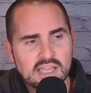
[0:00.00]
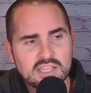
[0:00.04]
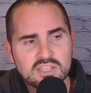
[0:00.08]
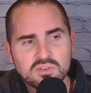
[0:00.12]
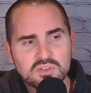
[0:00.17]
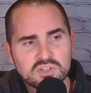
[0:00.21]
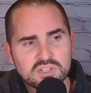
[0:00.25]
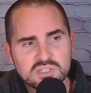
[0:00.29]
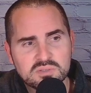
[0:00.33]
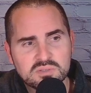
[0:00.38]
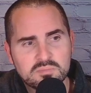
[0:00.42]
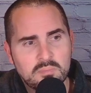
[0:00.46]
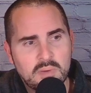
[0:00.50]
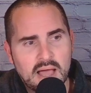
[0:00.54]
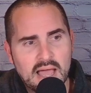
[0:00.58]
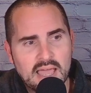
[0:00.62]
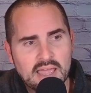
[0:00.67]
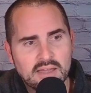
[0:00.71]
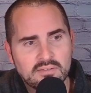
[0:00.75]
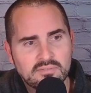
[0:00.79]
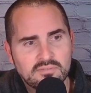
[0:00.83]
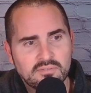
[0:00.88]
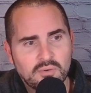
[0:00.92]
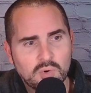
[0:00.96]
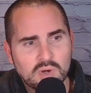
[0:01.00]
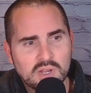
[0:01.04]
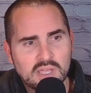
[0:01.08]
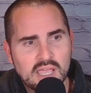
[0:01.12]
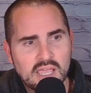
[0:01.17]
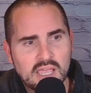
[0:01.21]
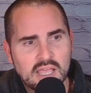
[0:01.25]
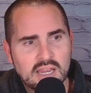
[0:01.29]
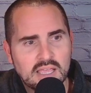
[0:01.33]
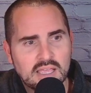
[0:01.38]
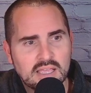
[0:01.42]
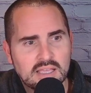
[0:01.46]
You can just buy a
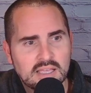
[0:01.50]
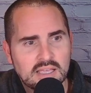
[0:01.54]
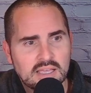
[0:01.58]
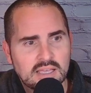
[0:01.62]
4080.